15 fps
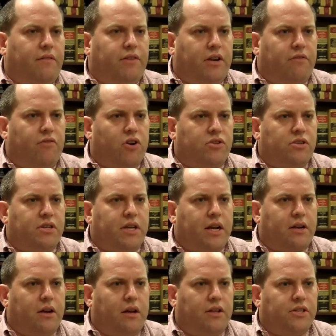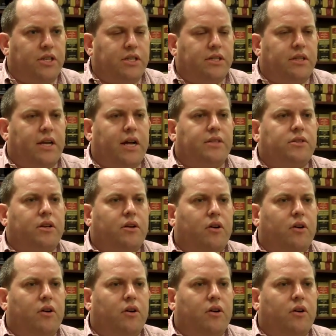of conversion technologies, that's